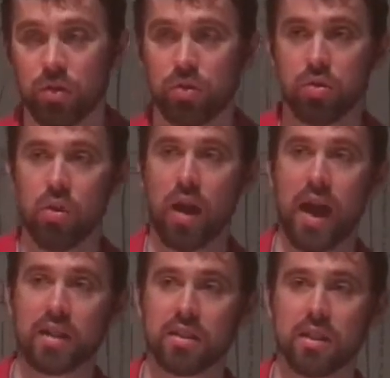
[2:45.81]
To throw
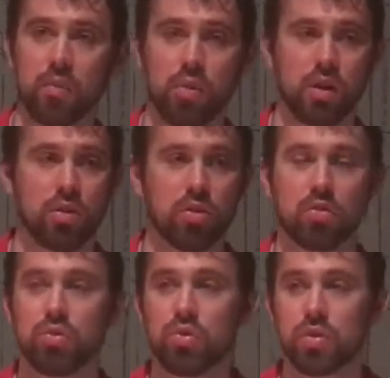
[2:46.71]
at someone and throw
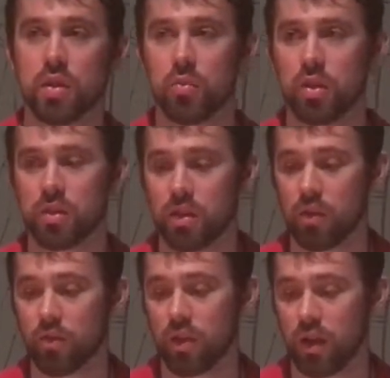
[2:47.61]
to someone is
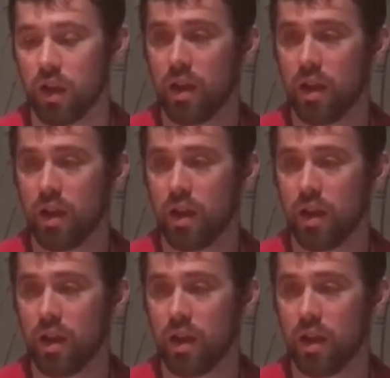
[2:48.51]
different.